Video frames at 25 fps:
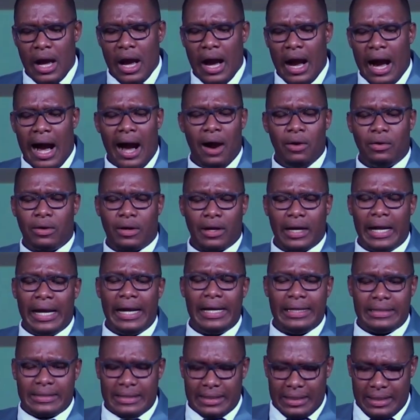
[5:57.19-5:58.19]
How
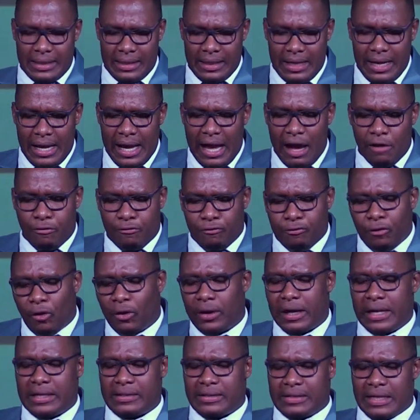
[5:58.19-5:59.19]
great a
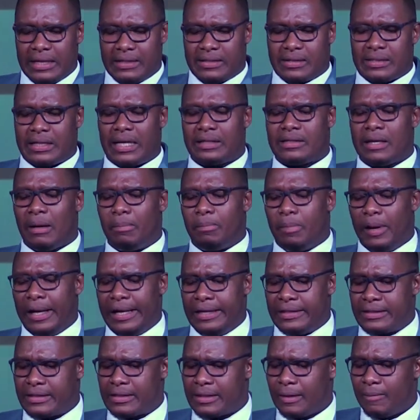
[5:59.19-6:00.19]
forest is set
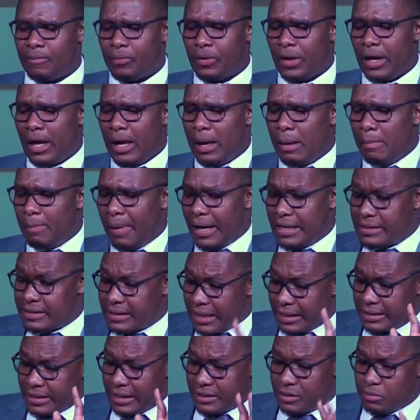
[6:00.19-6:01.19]
ablaze by
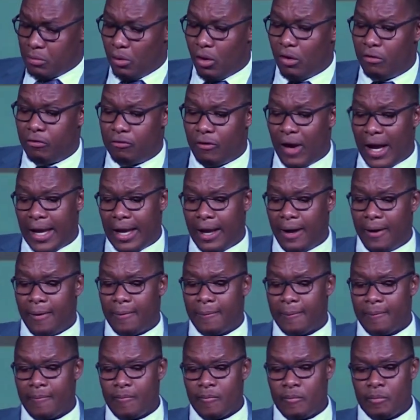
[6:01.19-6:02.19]
such a small fire.
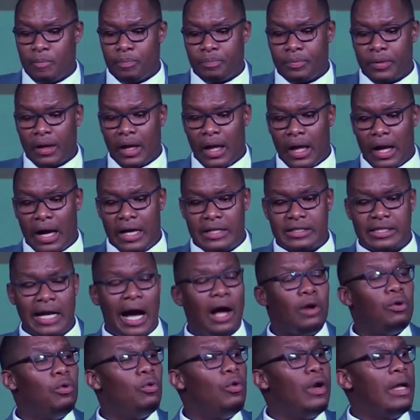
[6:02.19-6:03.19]

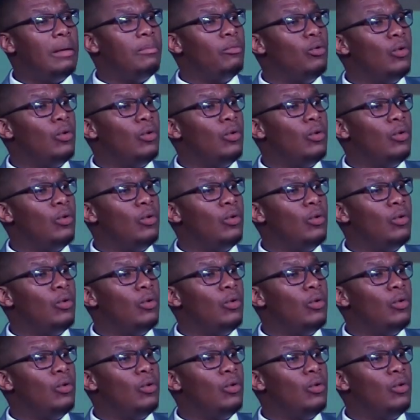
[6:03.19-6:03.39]
Kanjalo ulimi